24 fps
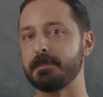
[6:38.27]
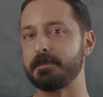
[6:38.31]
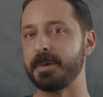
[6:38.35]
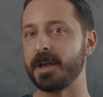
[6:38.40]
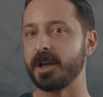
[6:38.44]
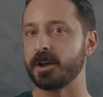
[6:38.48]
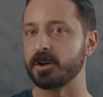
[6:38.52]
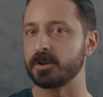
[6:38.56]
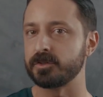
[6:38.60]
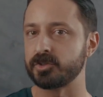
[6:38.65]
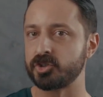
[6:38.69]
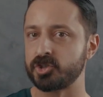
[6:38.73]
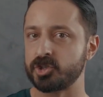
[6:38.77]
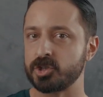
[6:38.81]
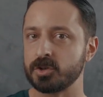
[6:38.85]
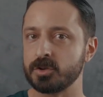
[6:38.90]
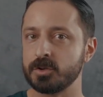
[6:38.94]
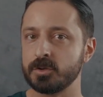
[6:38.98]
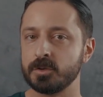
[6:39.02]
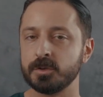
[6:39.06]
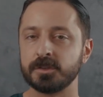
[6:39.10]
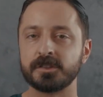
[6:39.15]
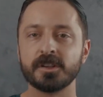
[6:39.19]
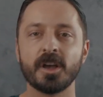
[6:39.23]
pair of
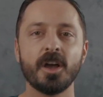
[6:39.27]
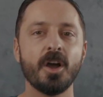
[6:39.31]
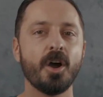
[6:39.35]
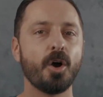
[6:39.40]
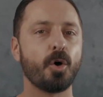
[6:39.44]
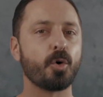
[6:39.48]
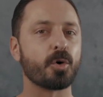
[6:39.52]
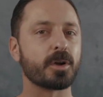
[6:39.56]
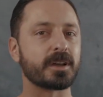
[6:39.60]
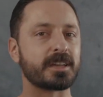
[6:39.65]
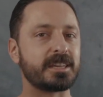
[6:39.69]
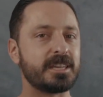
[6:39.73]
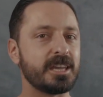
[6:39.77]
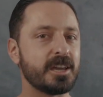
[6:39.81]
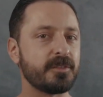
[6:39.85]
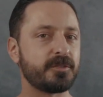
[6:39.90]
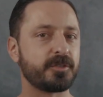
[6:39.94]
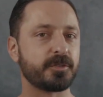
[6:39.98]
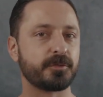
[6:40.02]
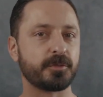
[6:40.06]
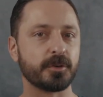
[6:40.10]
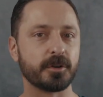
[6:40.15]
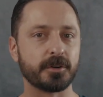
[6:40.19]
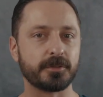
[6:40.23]
shoes or a gift
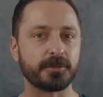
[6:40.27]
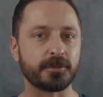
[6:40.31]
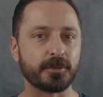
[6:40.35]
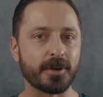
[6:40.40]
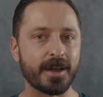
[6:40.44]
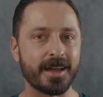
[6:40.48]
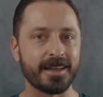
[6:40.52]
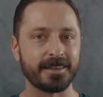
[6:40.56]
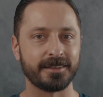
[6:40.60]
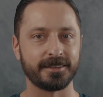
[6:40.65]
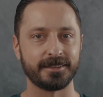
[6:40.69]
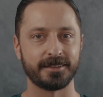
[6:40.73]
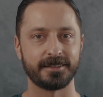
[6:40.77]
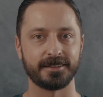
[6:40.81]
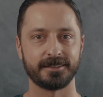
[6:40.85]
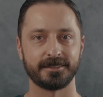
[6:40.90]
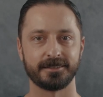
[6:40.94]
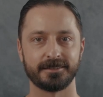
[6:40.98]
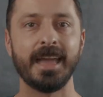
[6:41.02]
for a friend.